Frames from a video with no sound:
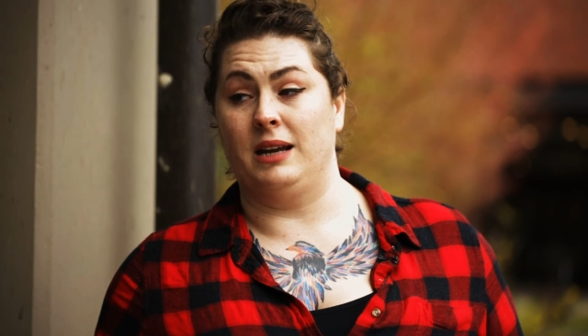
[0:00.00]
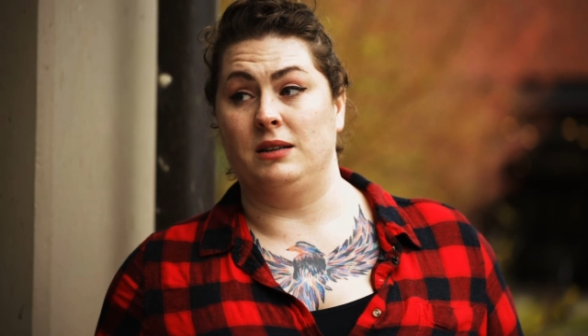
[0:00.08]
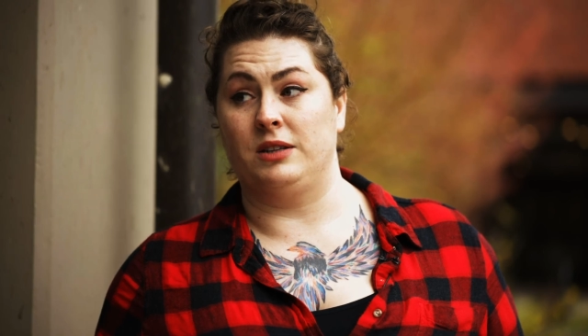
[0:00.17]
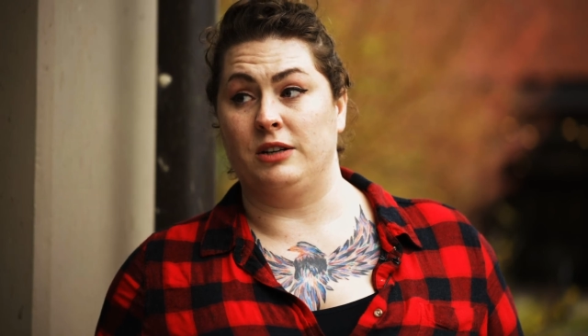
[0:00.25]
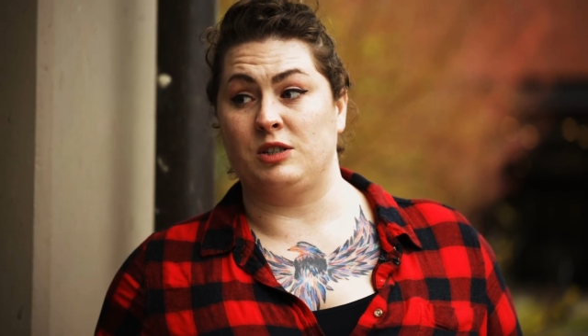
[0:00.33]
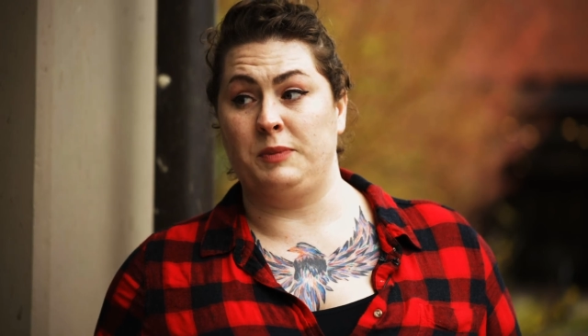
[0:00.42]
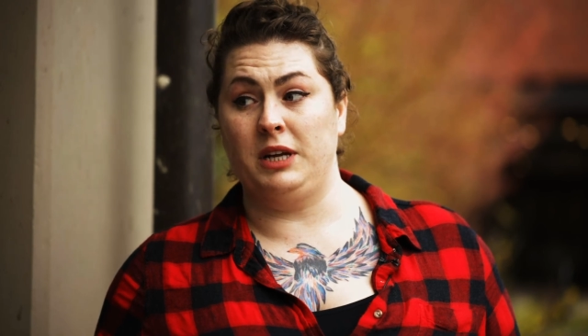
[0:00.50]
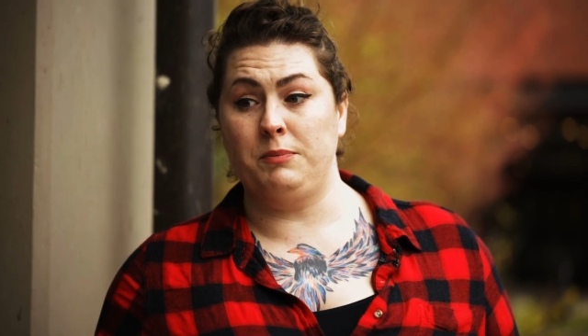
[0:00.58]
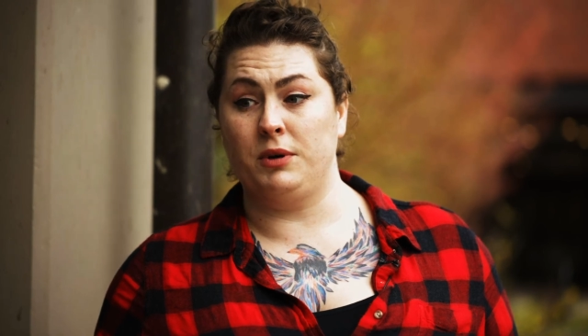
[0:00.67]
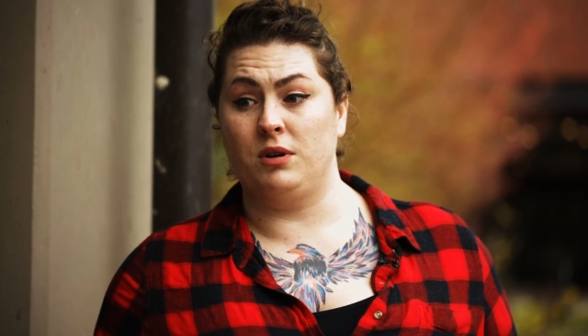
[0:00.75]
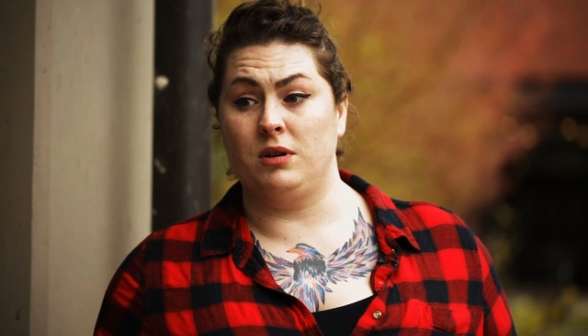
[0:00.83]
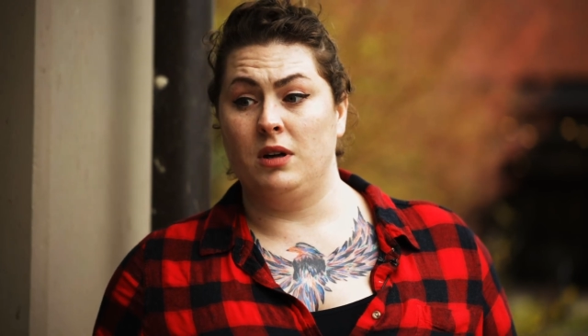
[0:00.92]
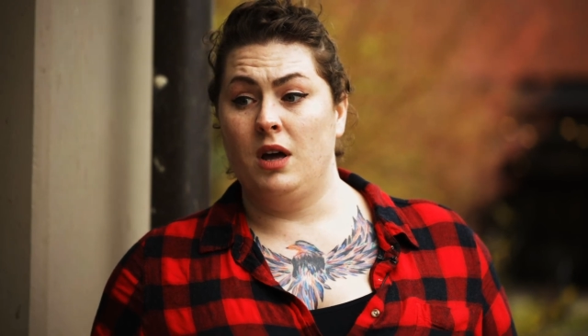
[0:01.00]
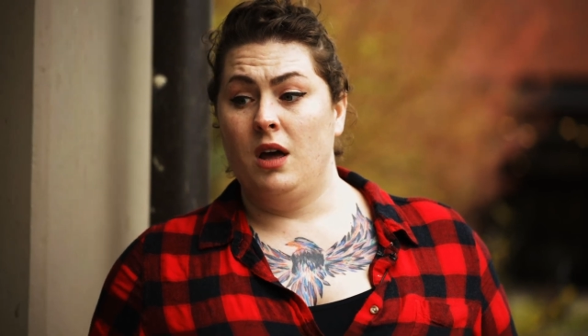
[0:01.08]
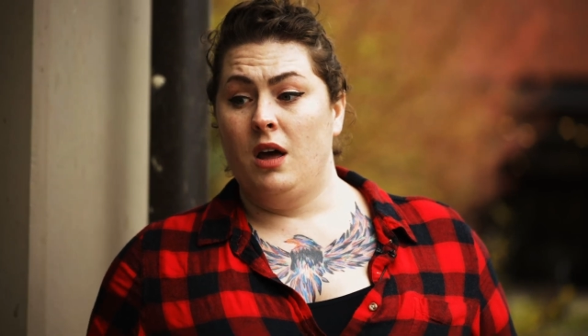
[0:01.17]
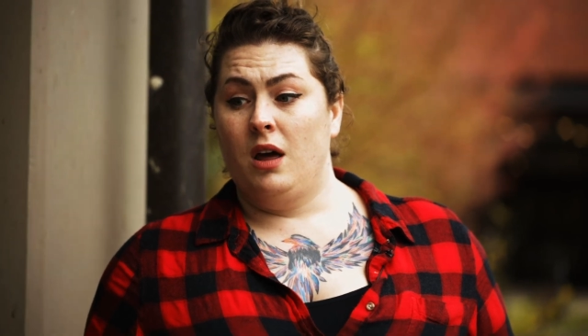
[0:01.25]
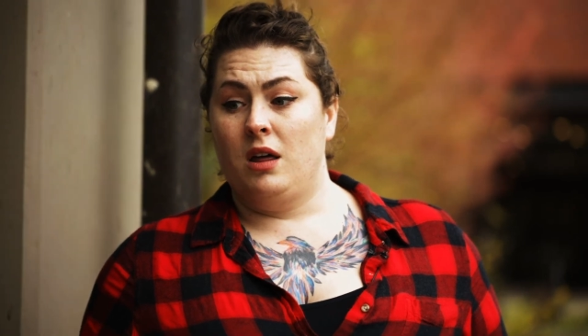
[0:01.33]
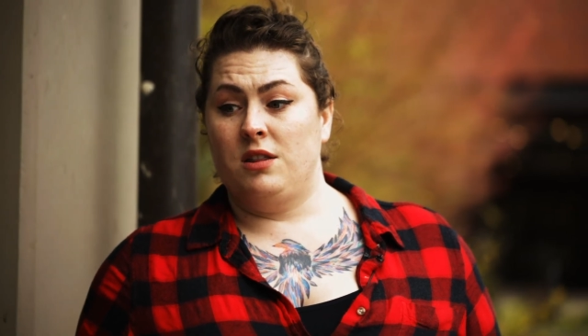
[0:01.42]
there's people
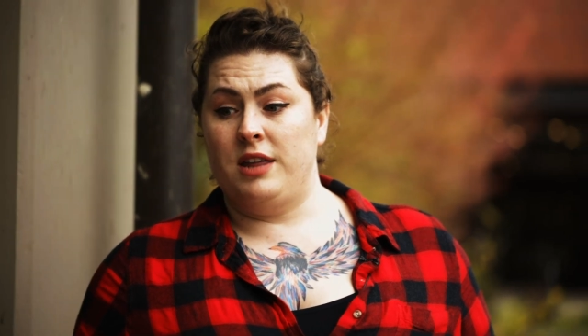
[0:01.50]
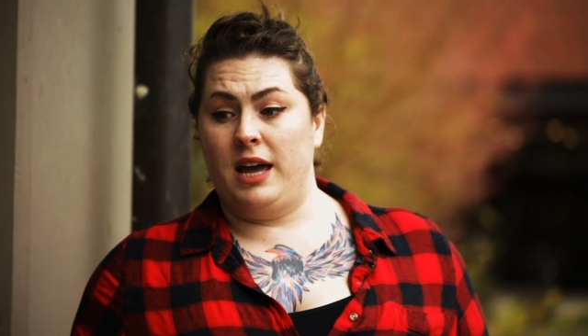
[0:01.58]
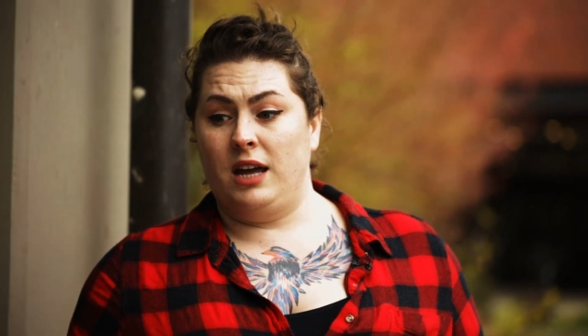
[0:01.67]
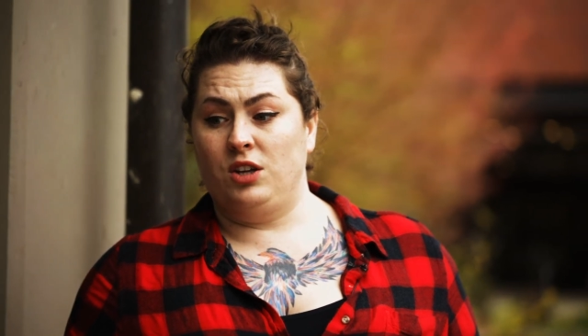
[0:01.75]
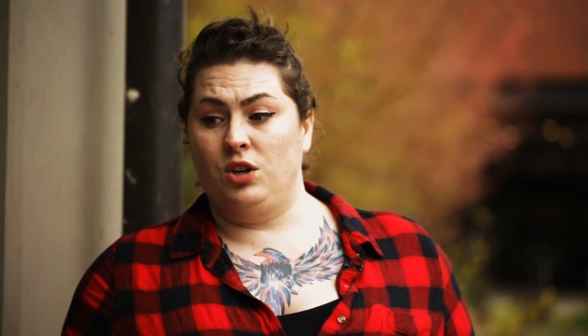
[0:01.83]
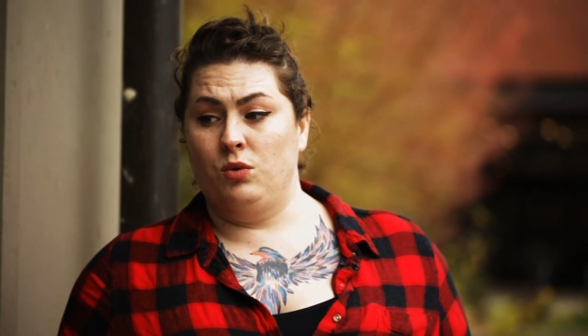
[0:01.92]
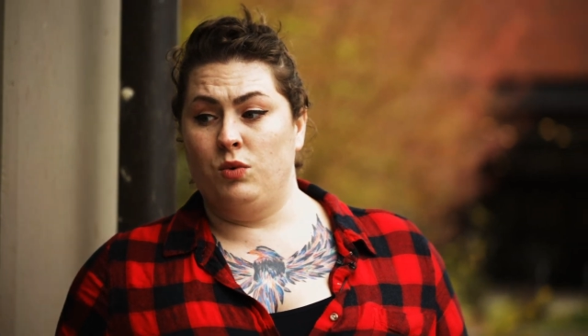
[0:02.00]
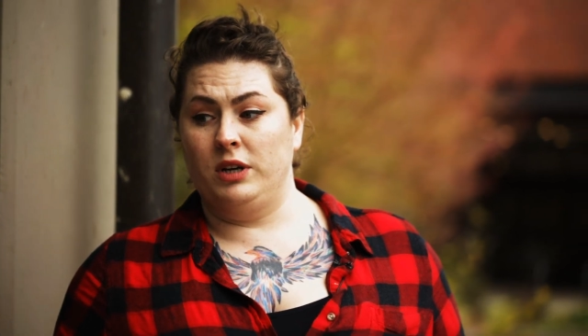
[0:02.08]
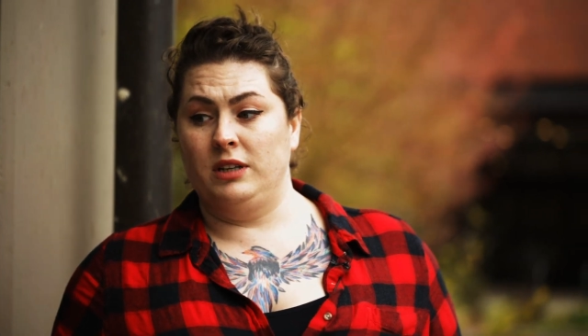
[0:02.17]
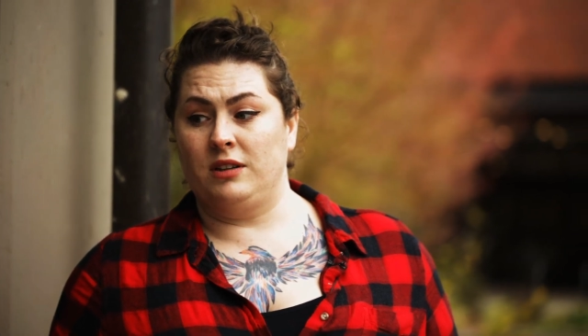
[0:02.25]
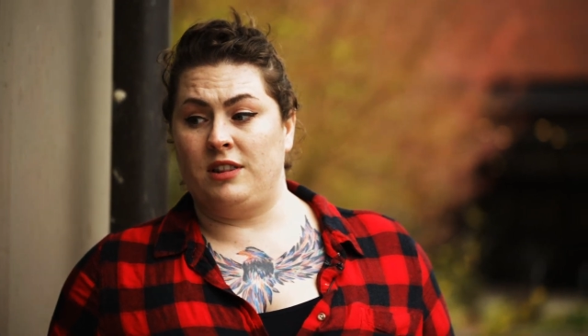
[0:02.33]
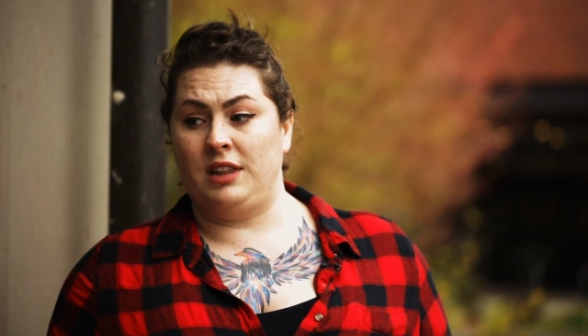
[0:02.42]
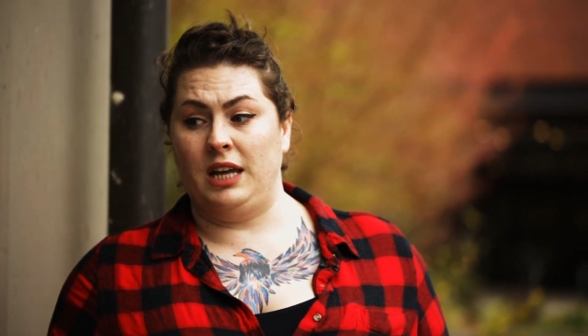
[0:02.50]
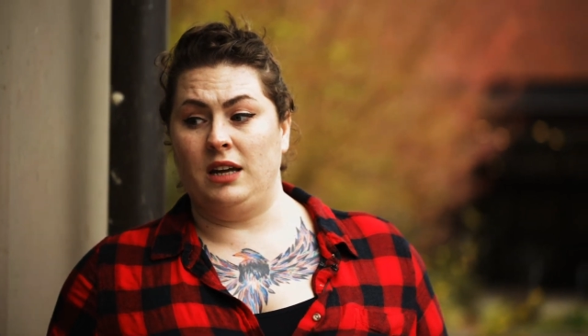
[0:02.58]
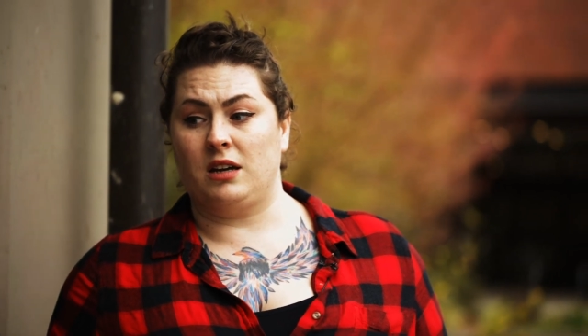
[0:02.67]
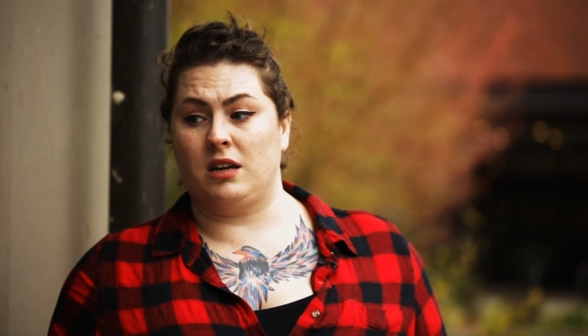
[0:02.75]
that you wouldn't think